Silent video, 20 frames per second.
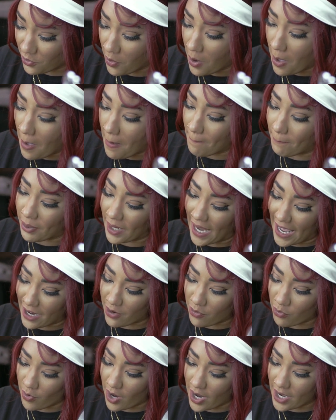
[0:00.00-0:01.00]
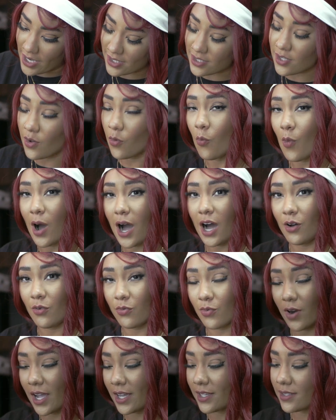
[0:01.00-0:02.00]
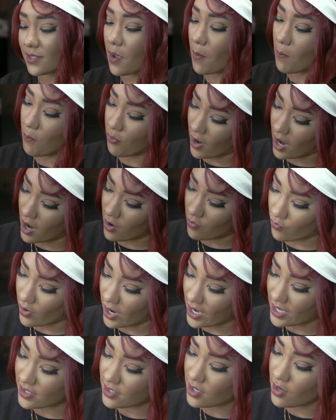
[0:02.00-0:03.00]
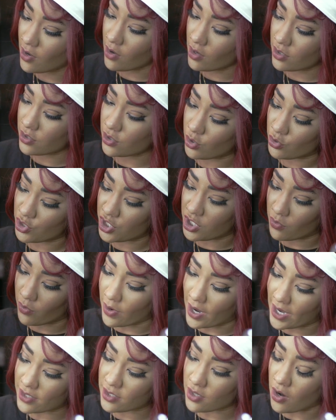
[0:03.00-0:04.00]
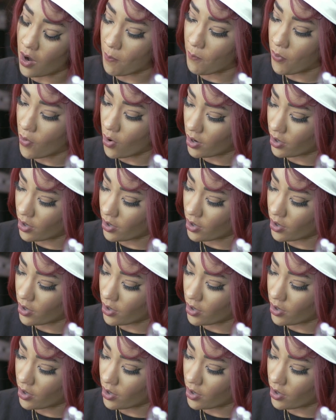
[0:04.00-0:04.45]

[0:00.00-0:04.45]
Black rice, wild rice, brown rice, sushi rice, arborio